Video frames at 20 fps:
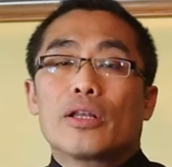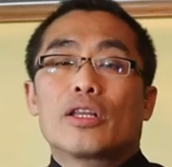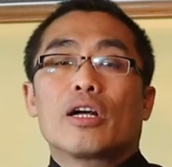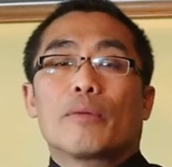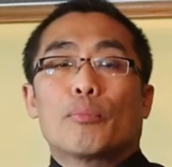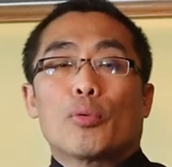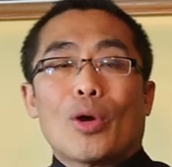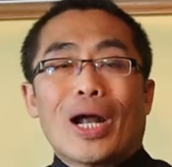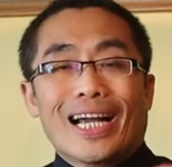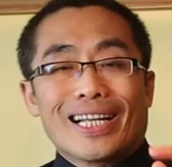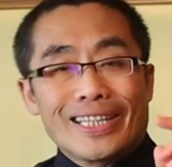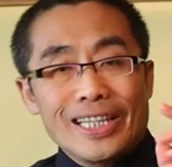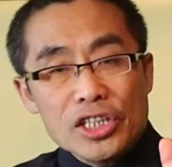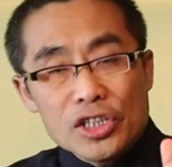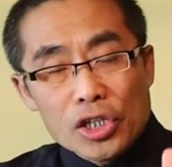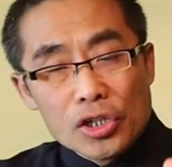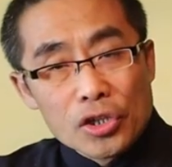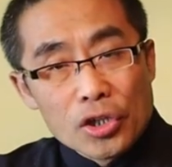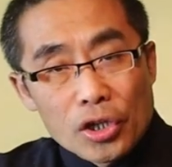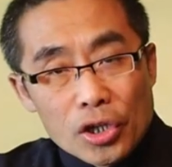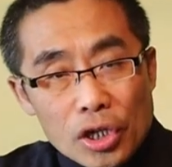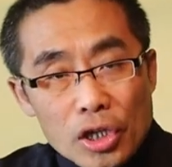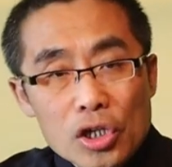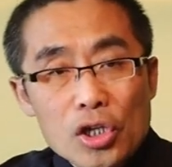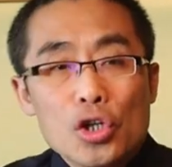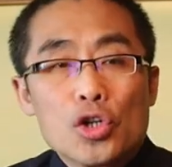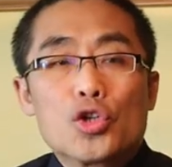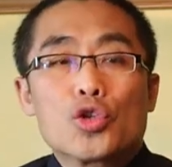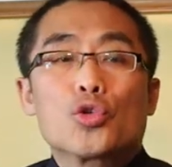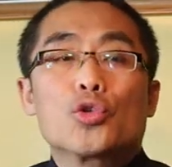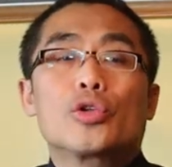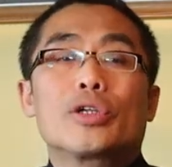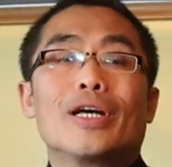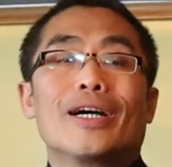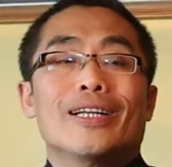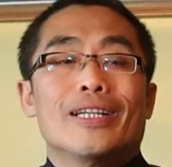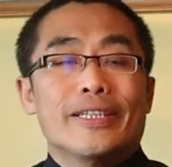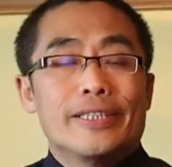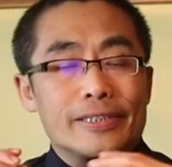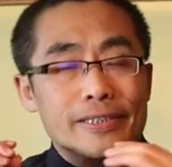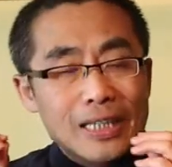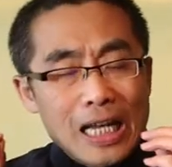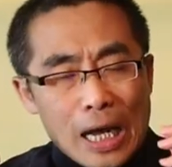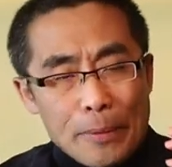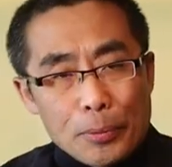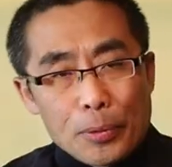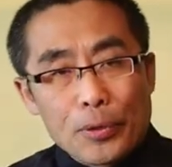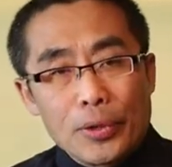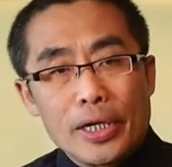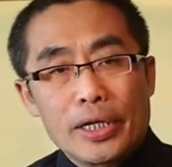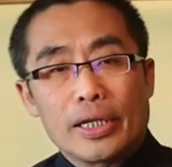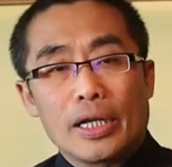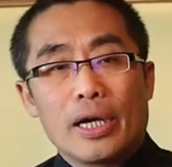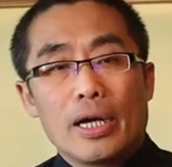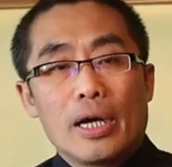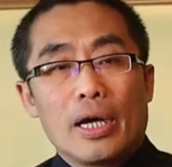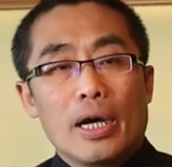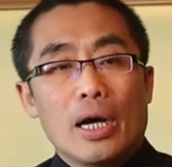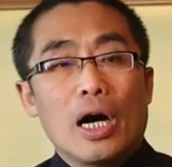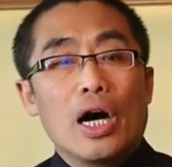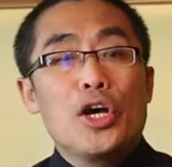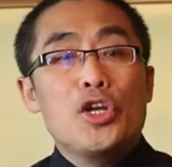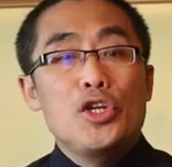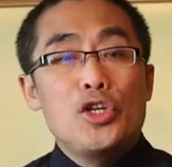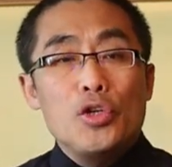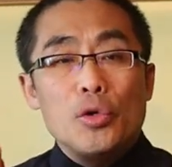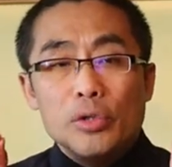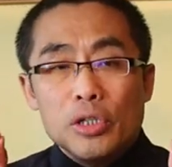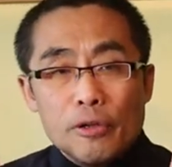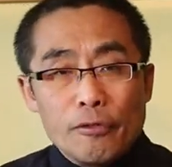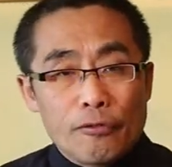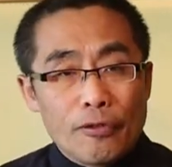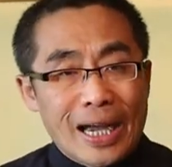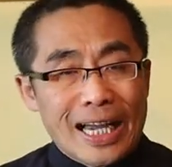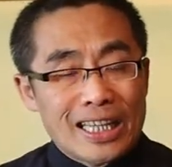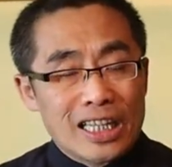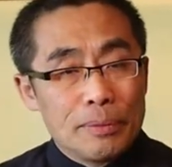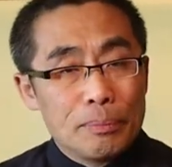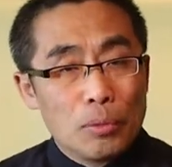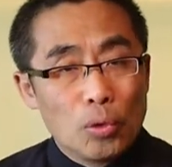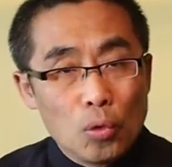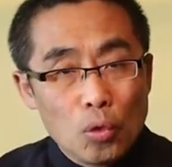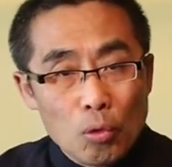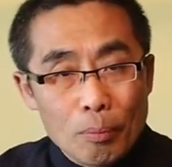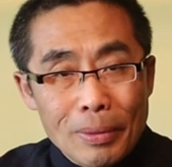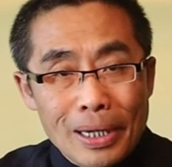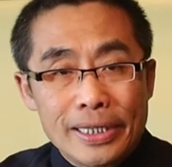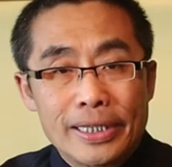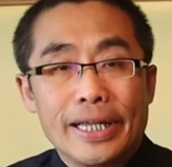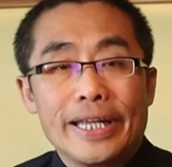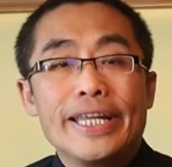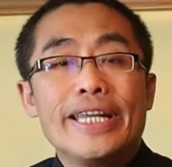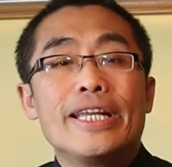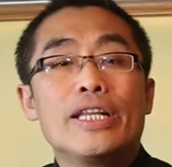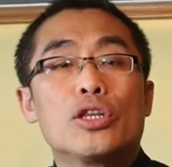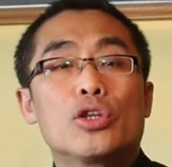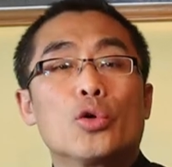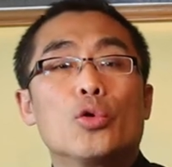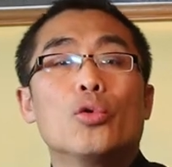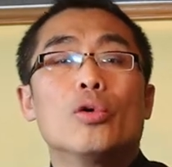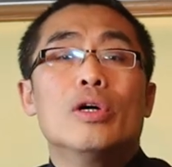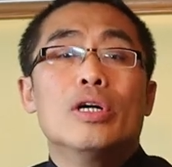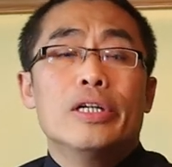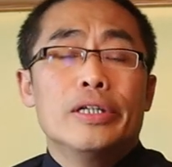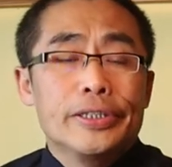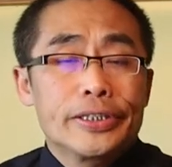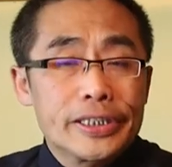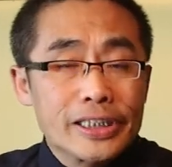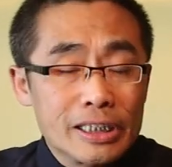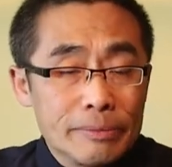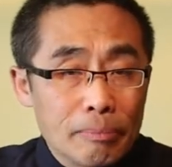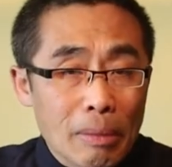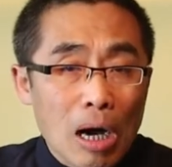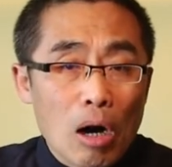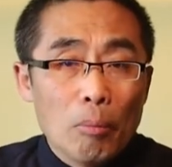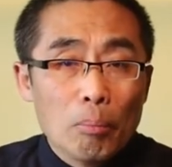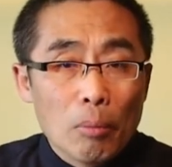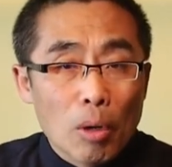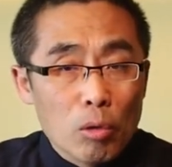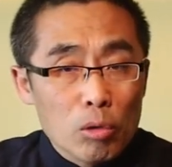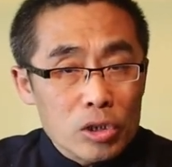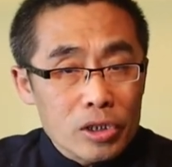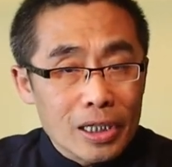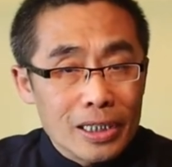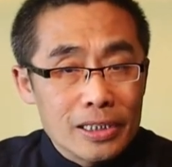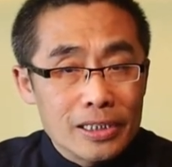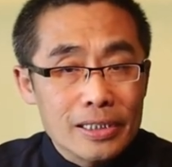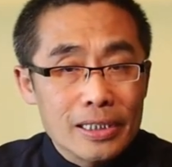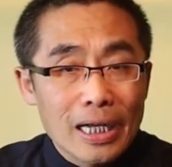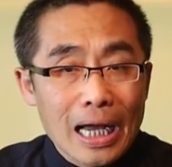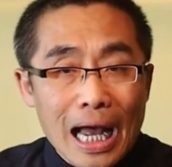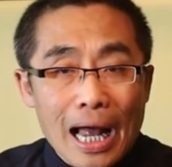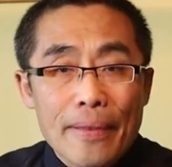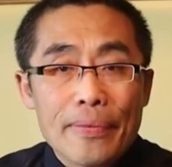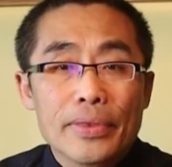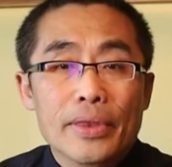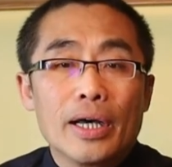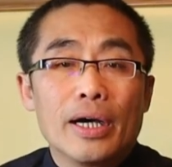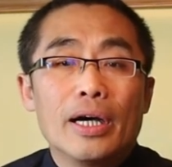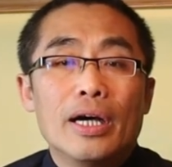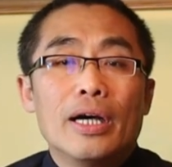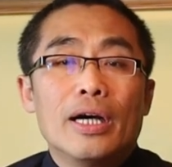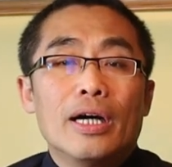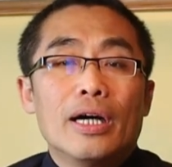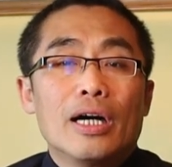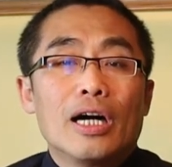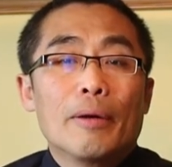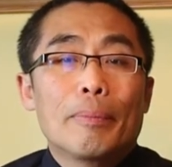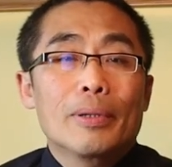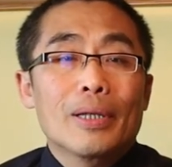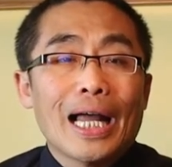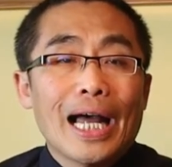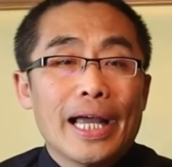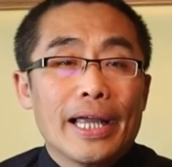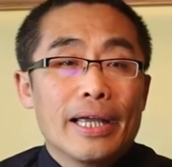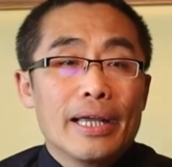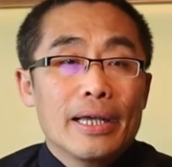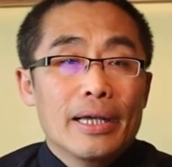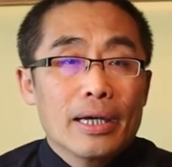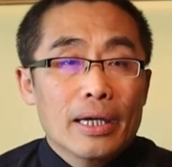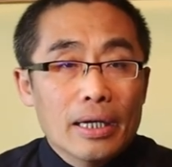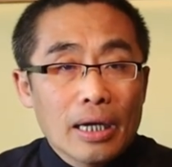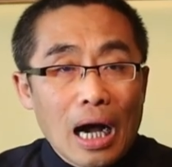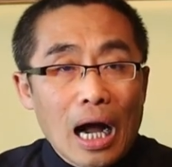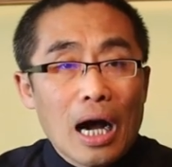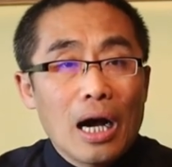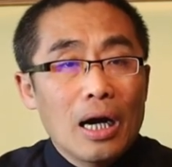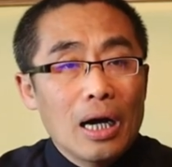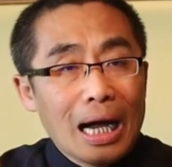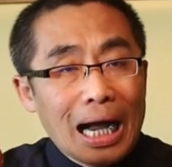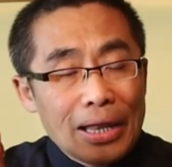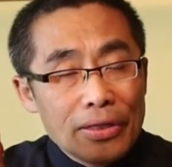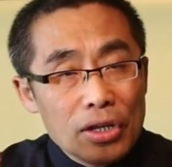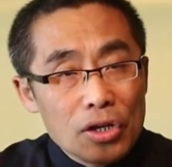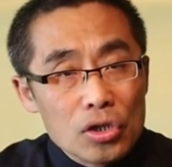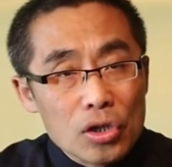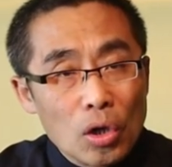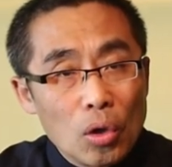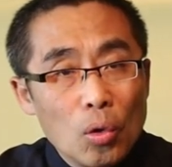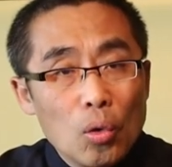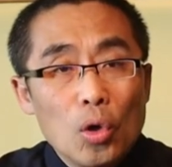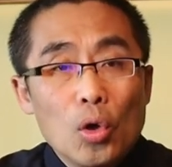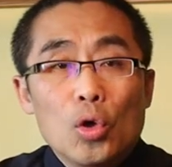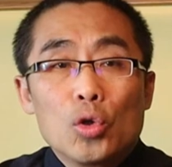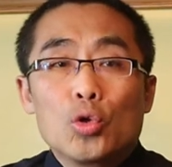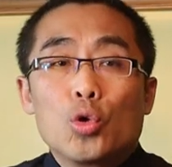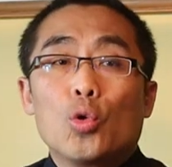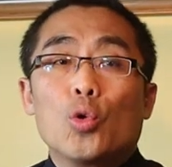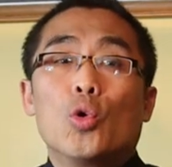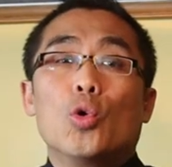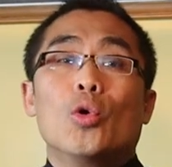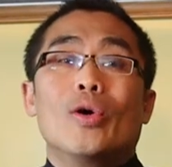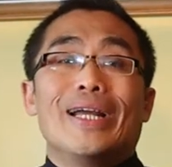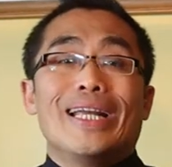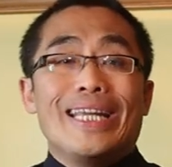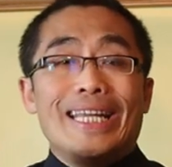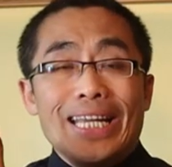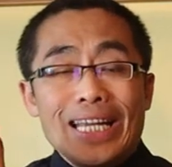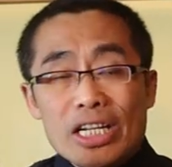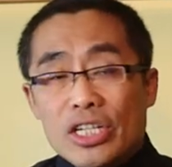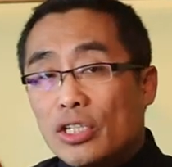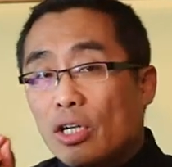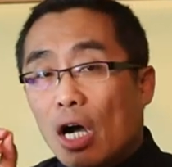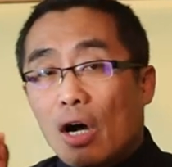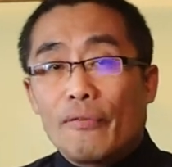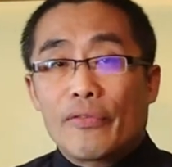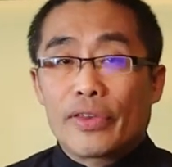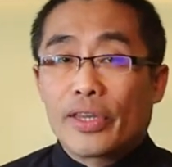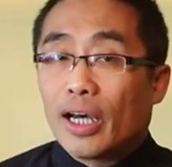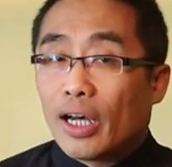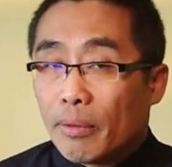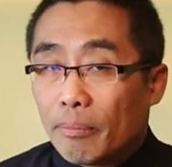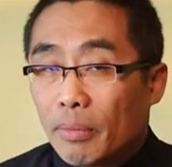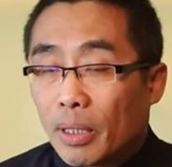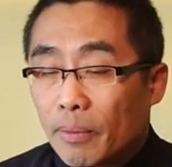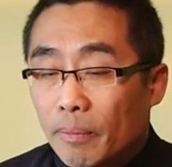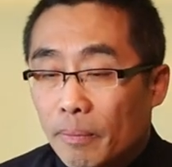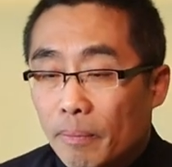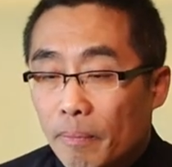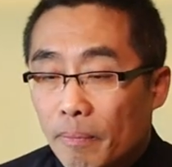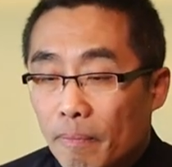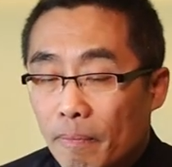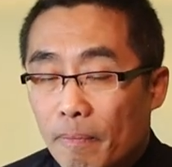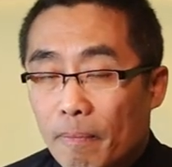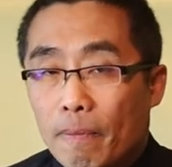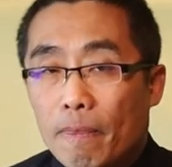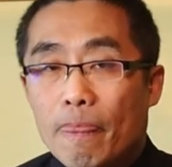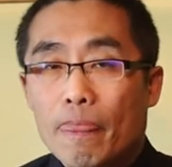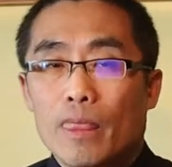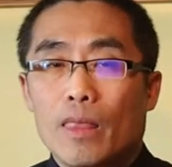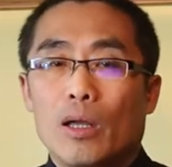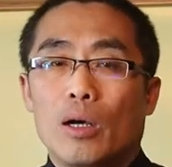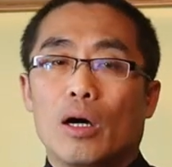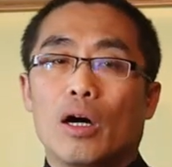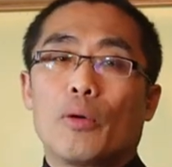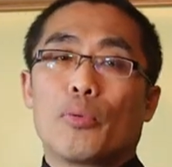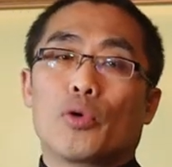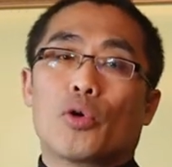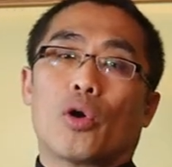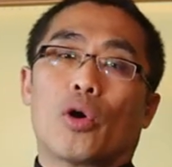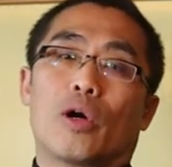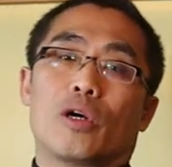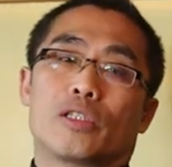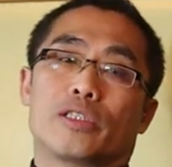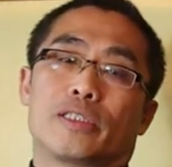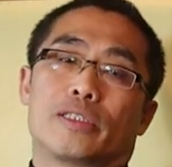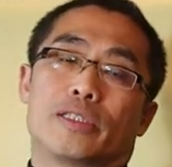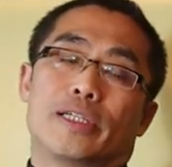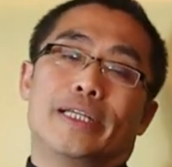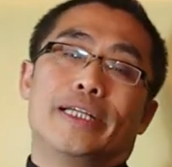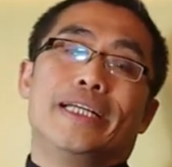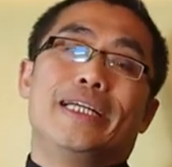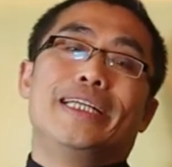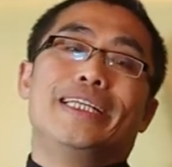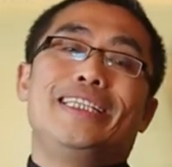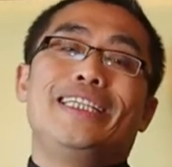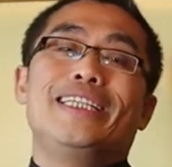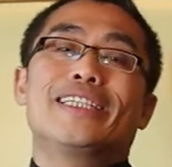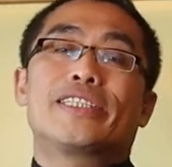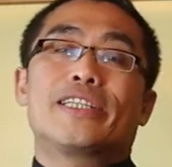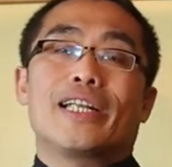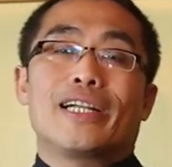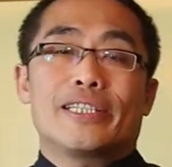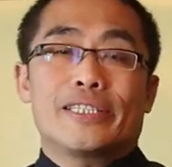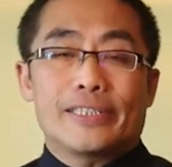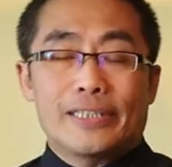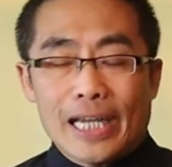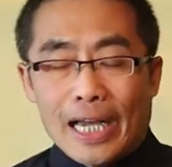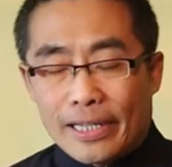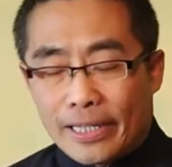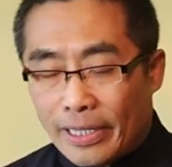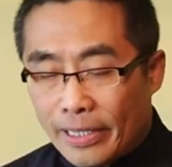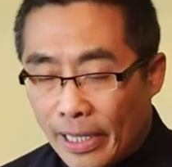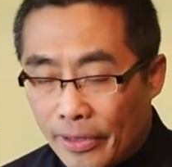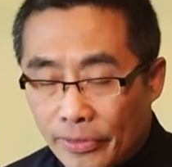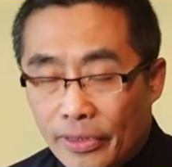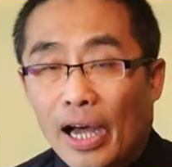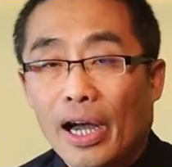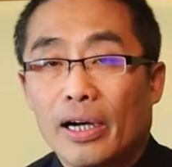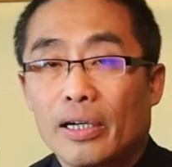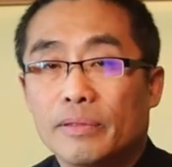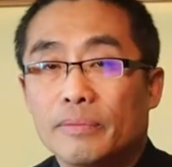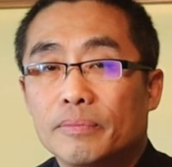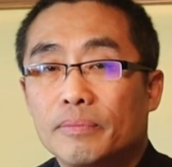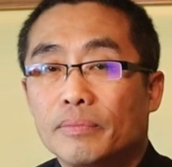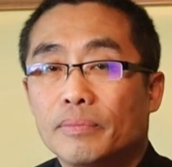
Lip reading: the practitioner should separate a unified movement into small motions and apply Gang and Rou to each of them. Of course, easier said than done.